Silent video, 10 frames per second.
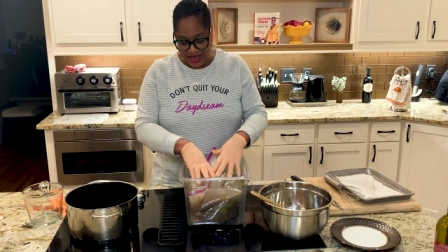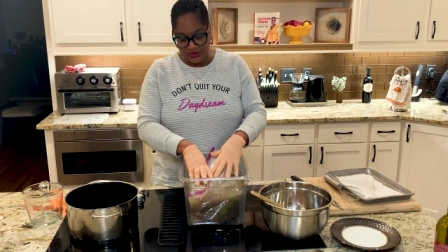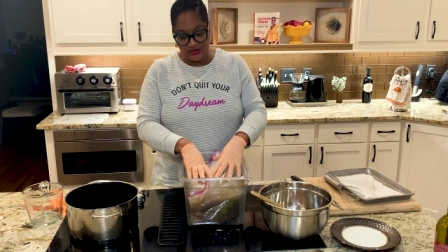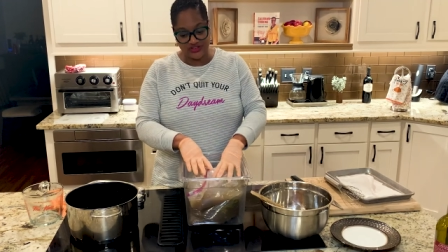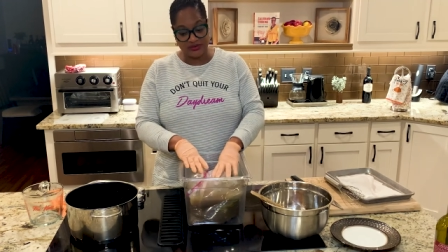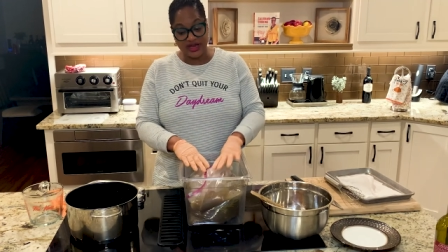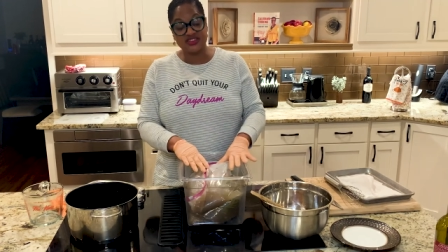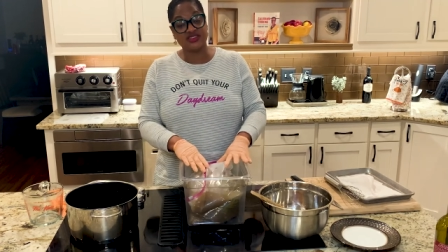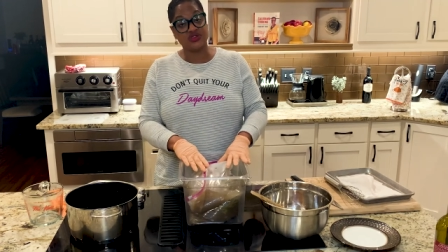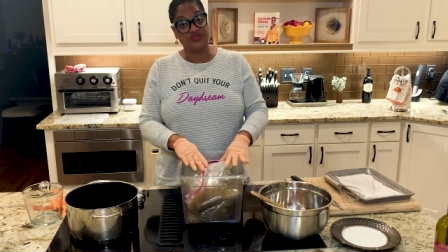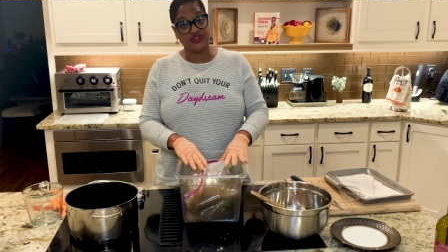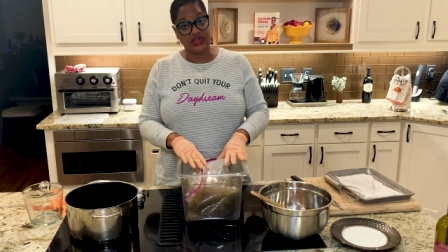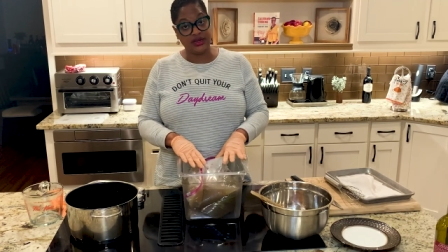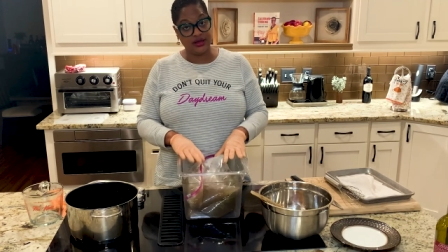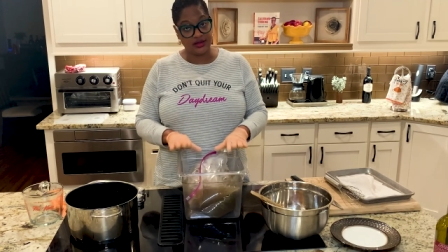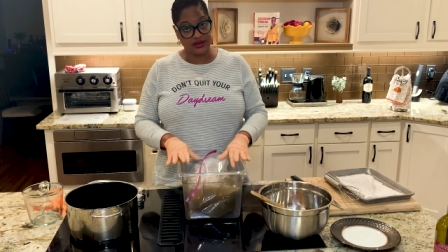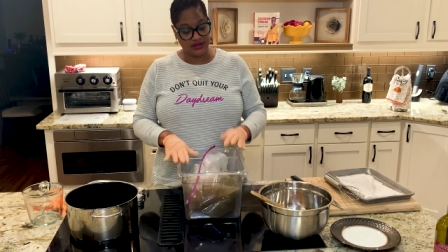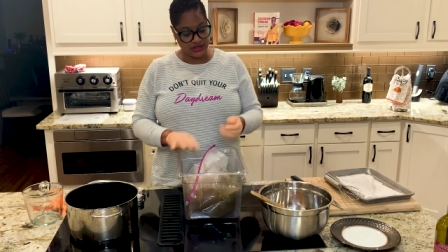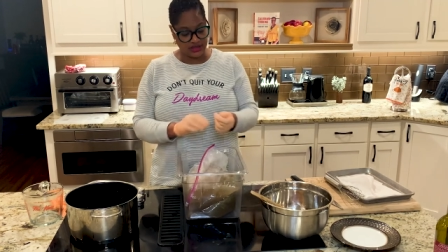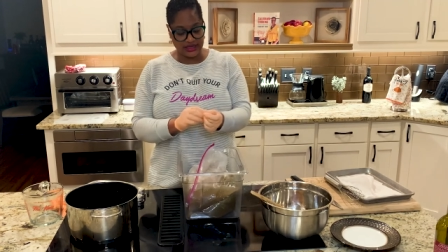I'm using my sous vide
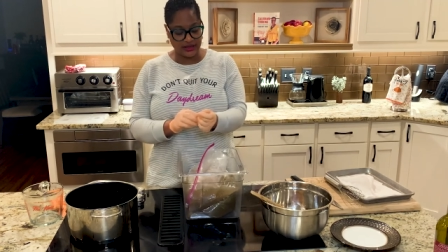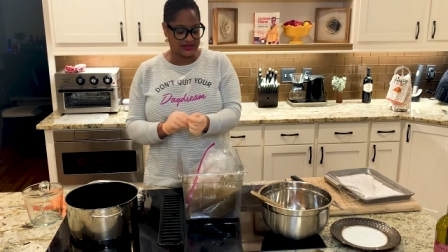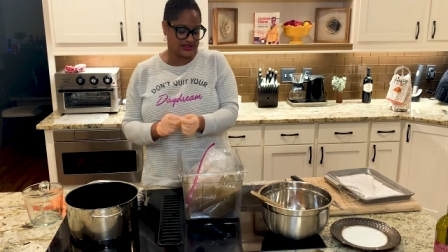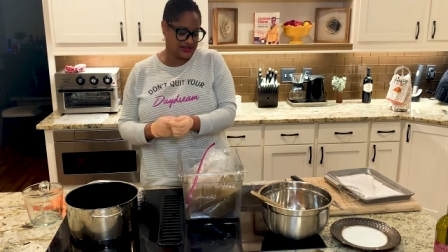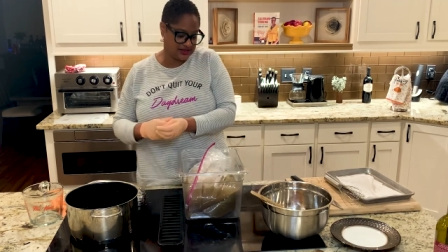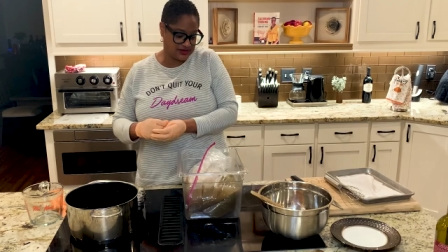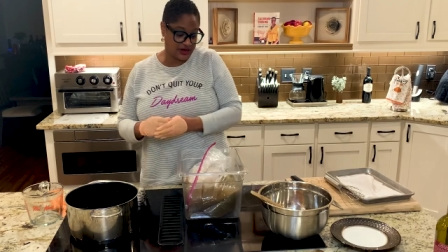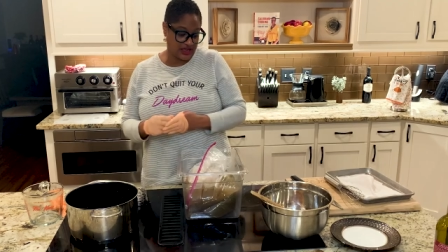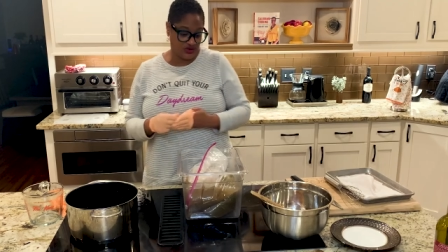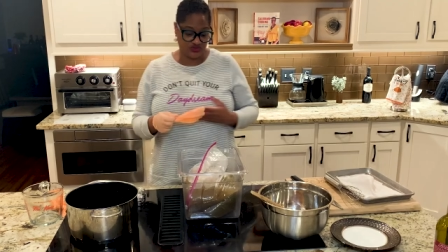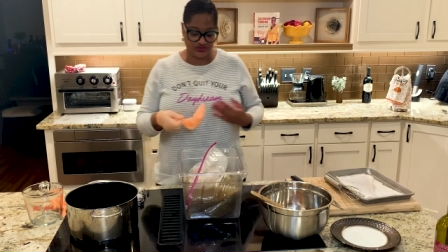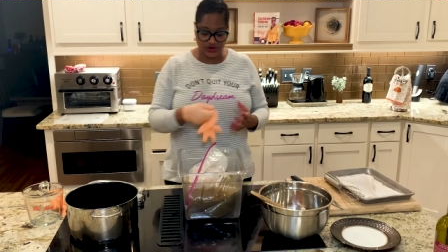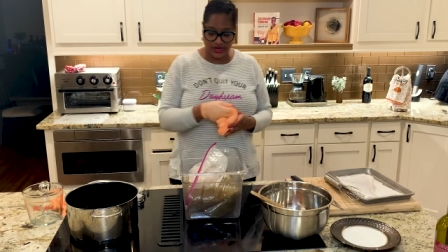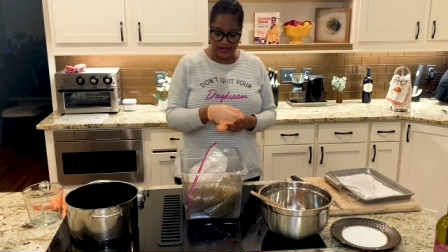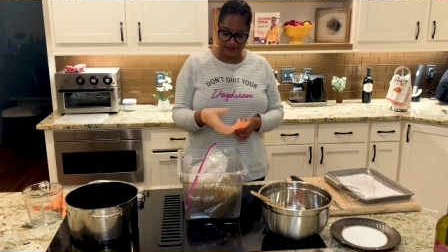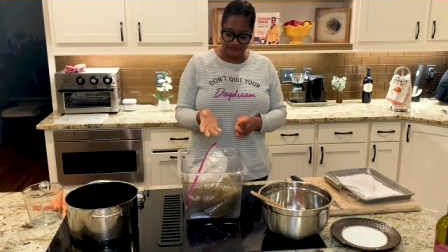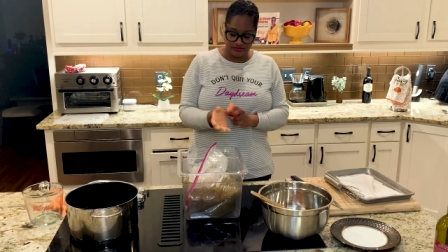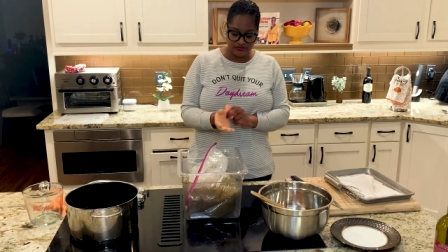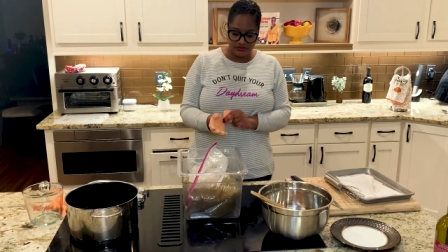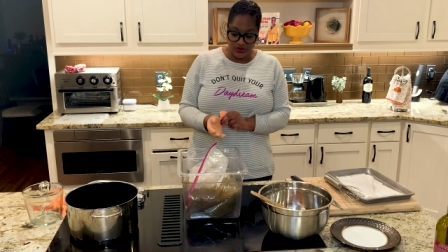thing because this is what I use for um,
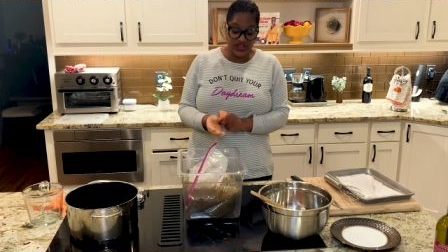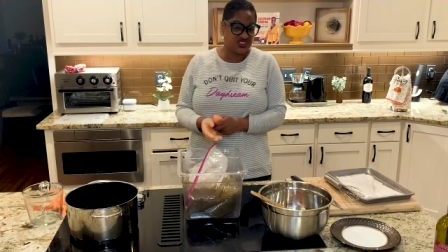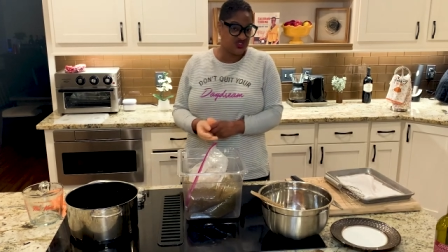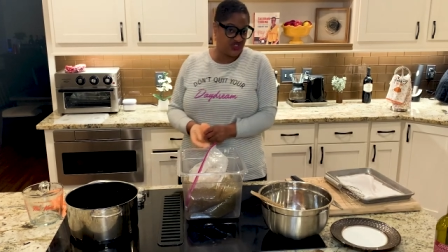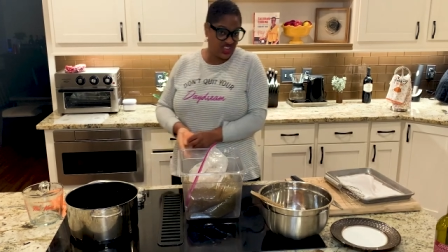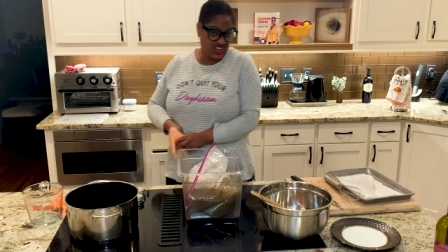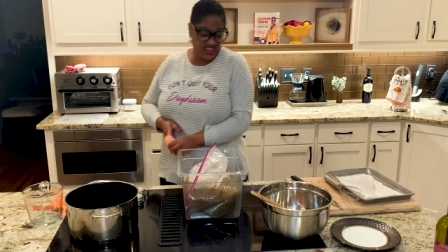when I sous vide